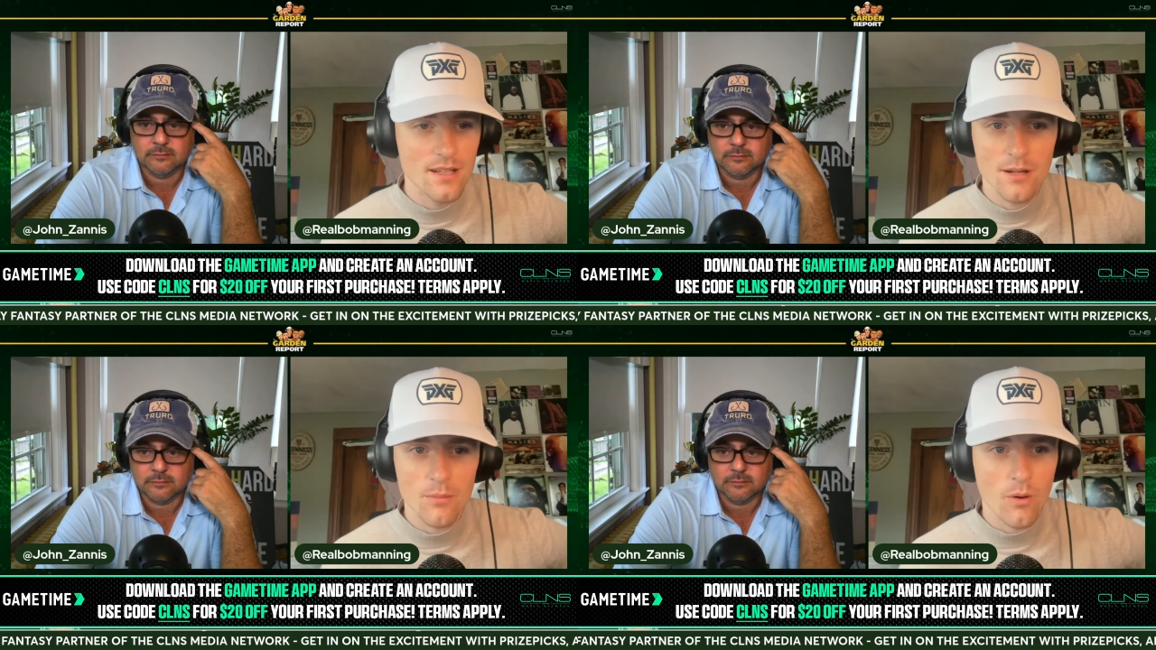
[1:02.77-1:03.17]

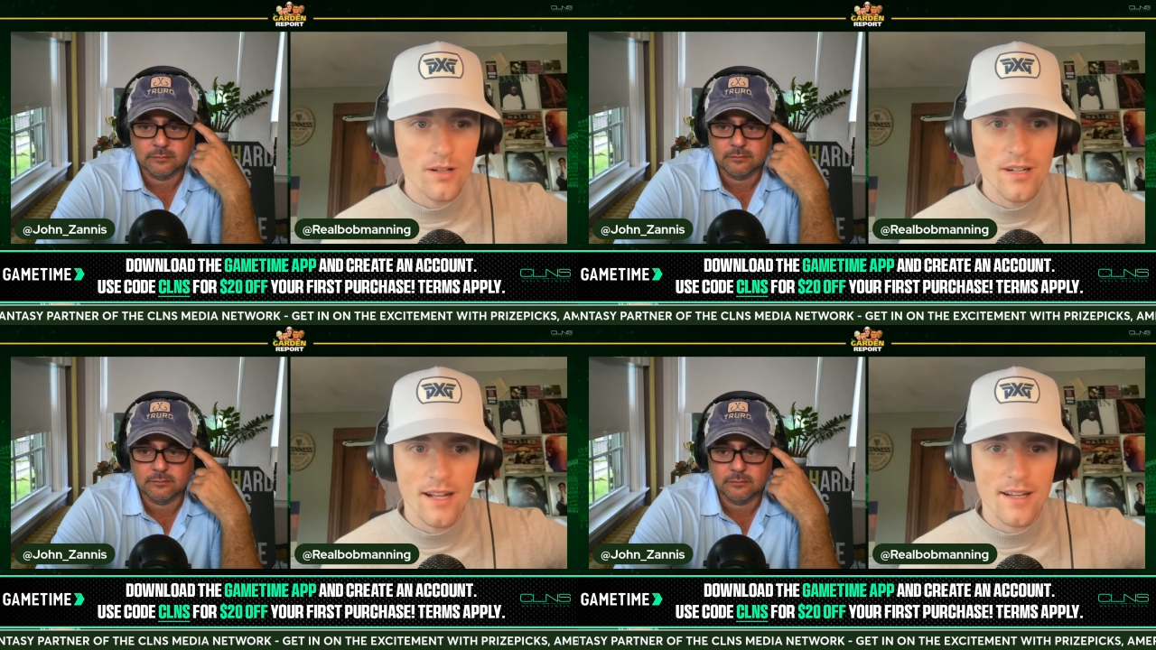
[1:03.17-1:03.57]

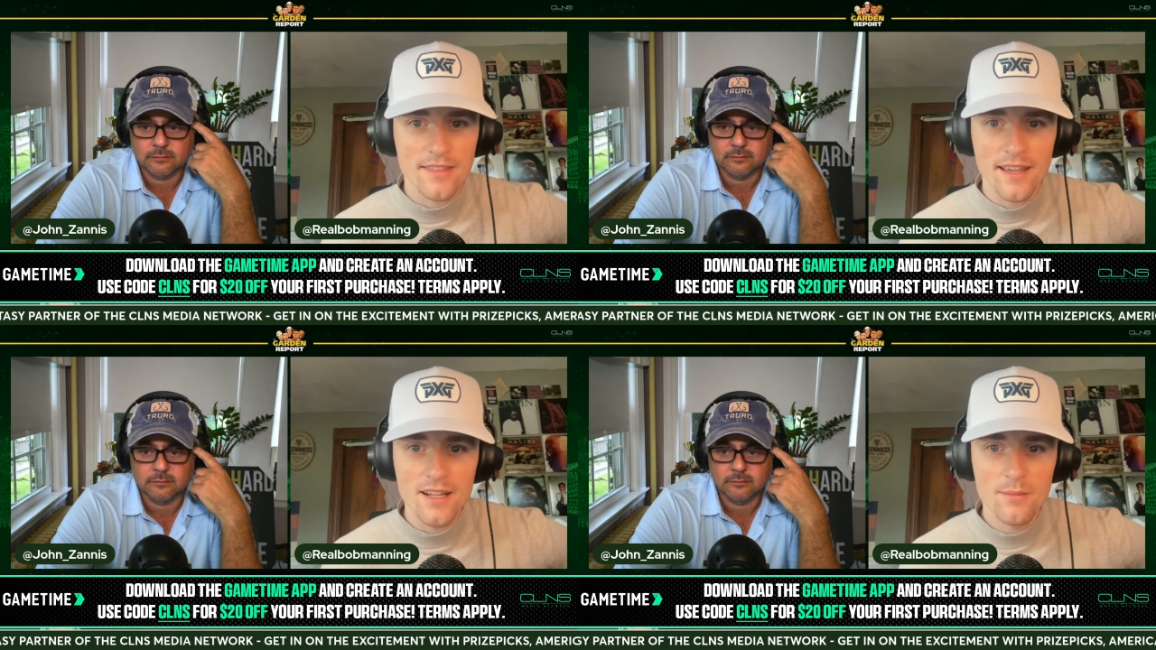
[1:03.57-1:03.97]
Speaker 1: borderline
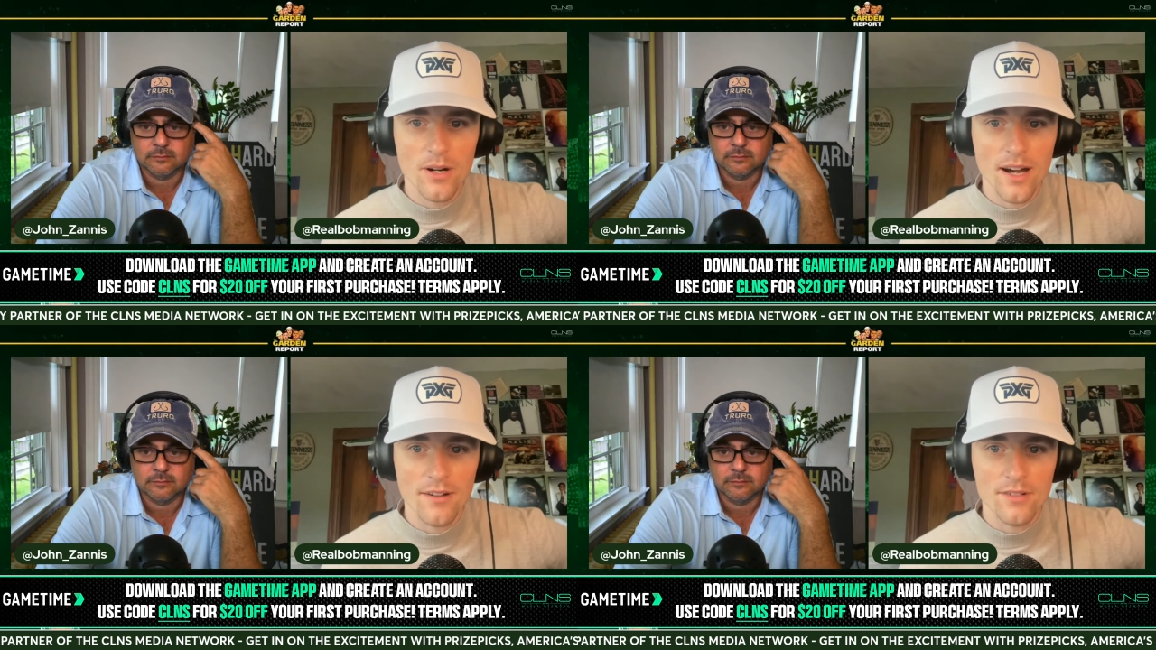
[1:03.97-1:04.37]
unthinkable
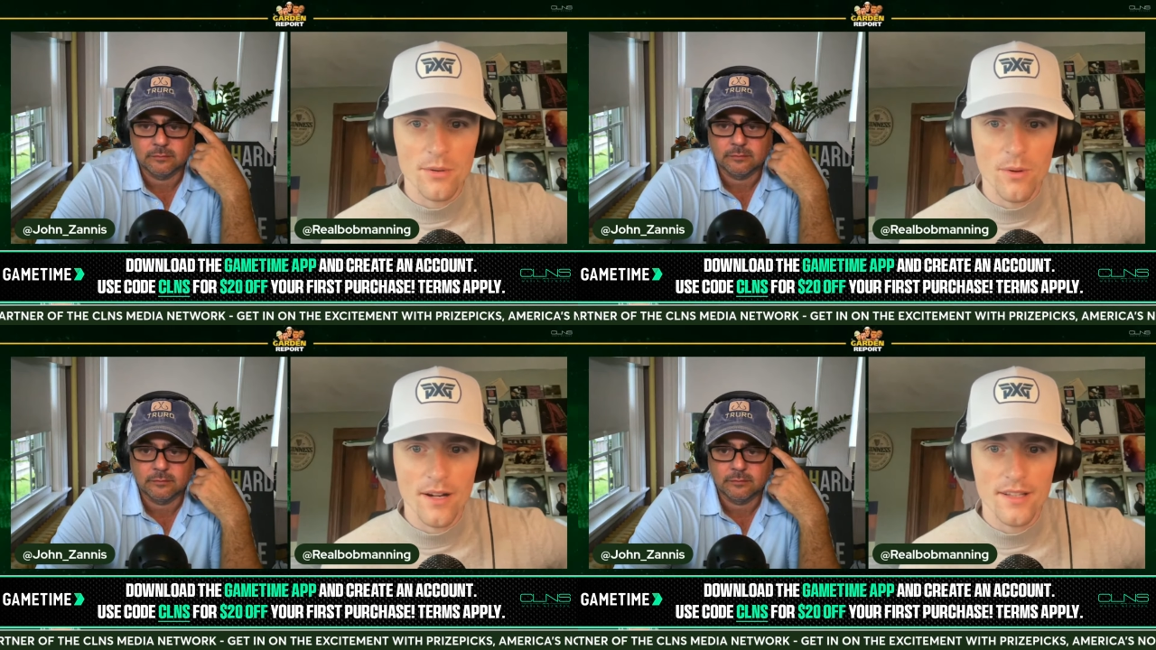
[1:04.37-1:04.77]
after
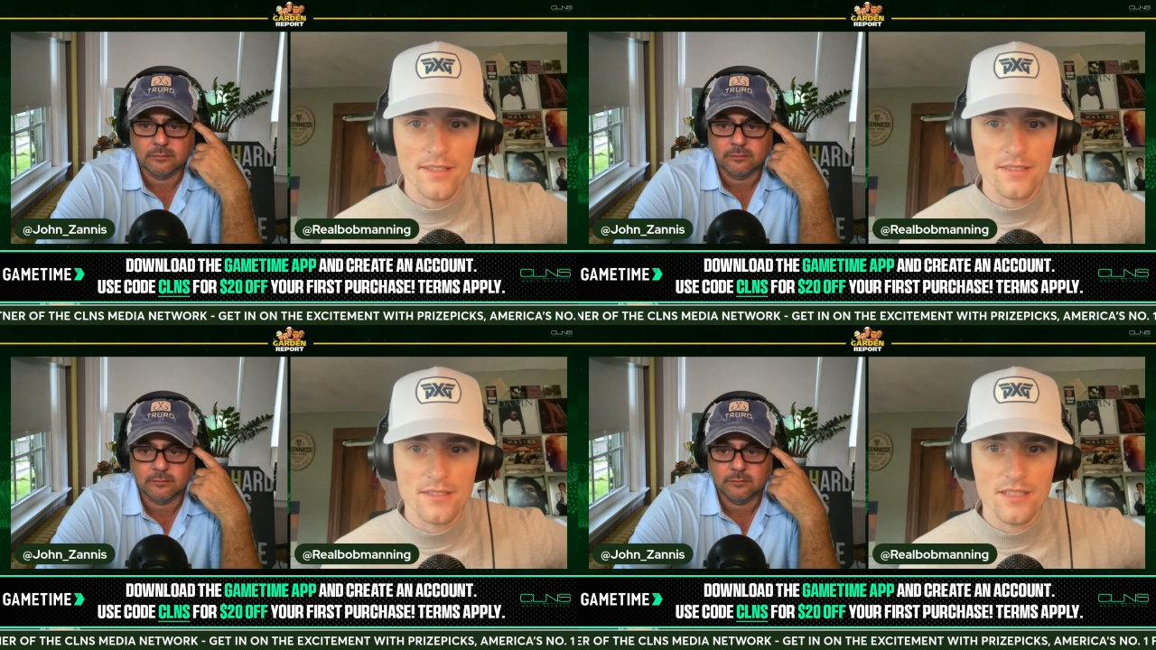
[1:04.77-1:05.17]
what
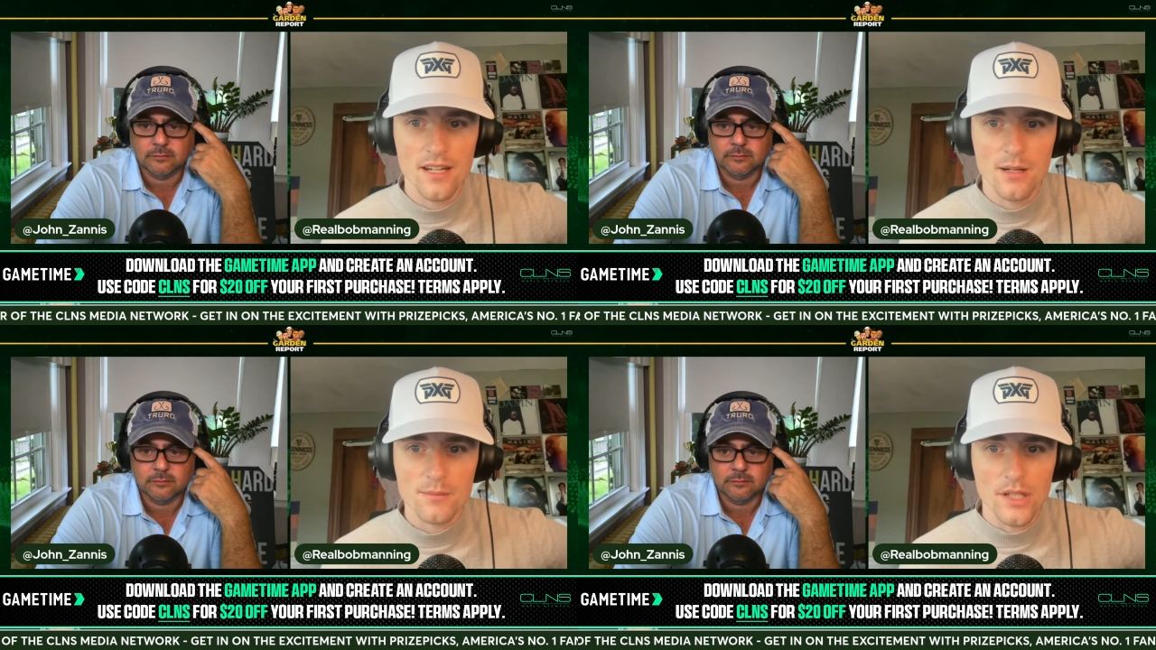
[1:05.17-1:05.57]
he's
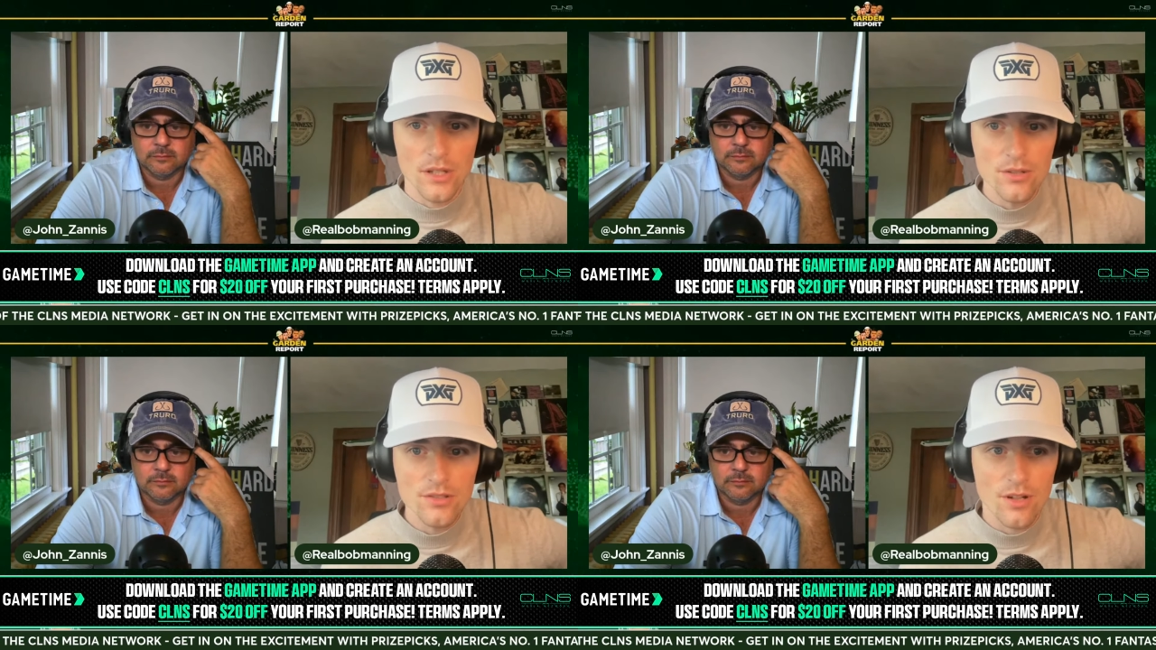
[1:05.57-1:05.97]

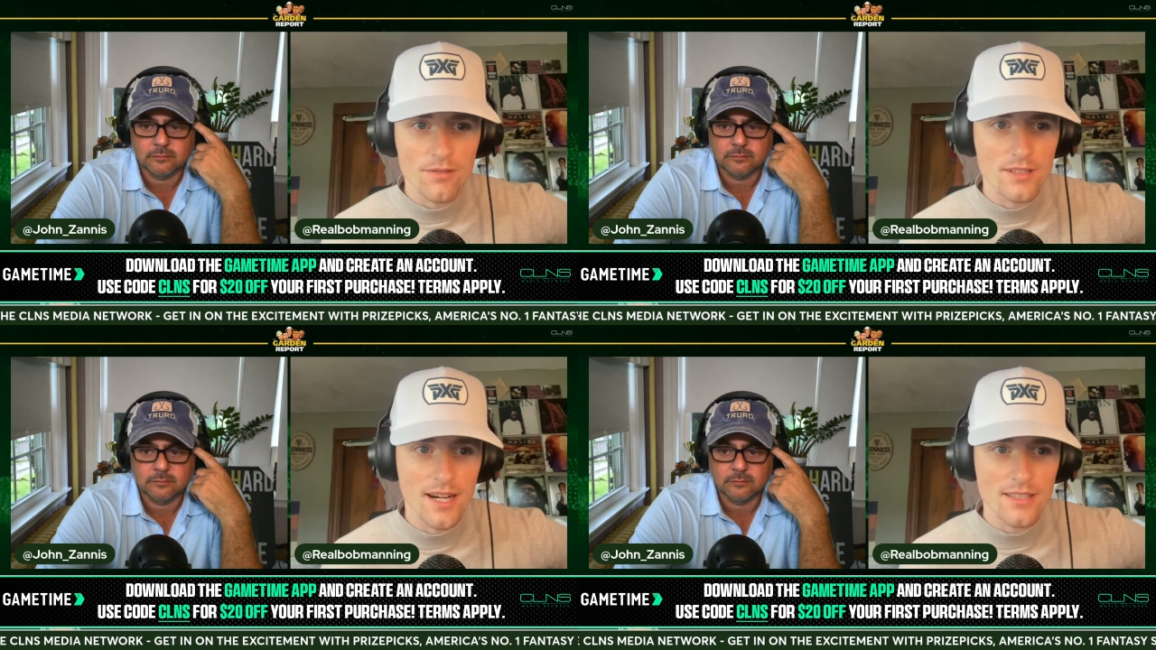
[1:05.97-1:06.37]
produced over the
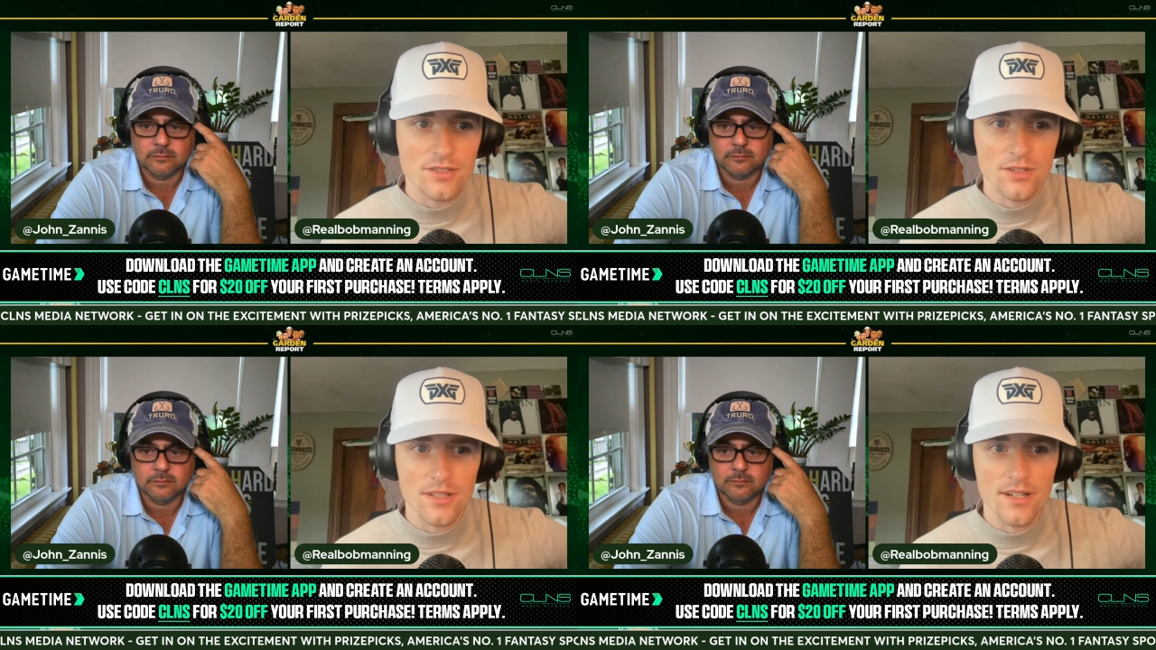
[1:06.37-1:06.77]
last two
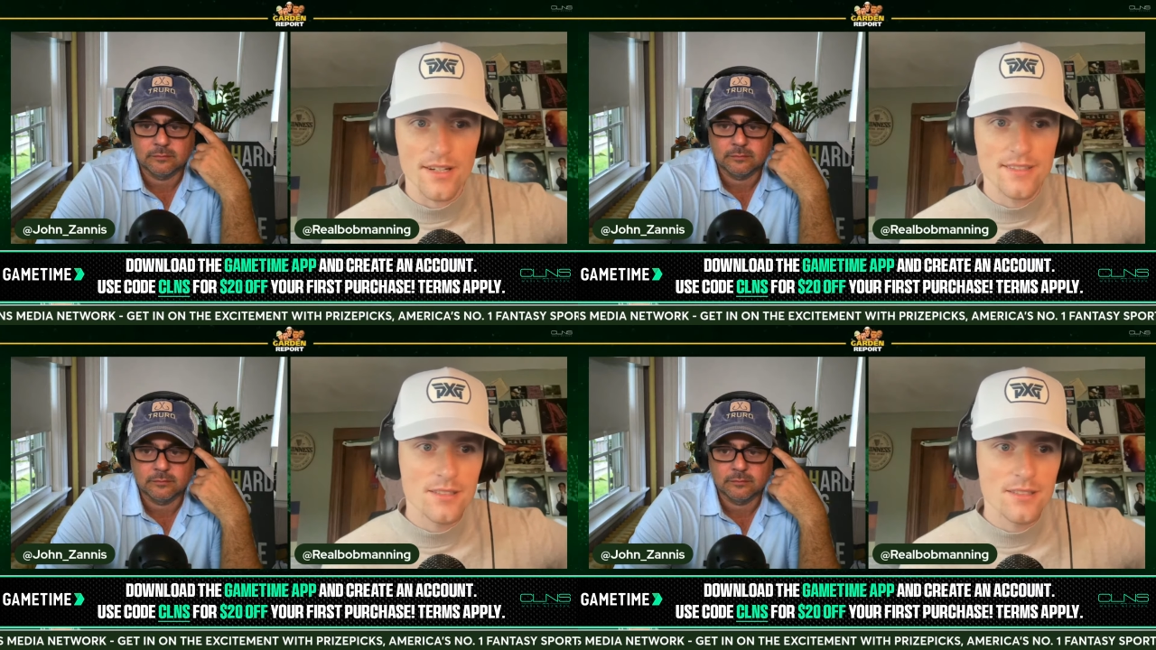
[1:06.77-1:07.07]
years.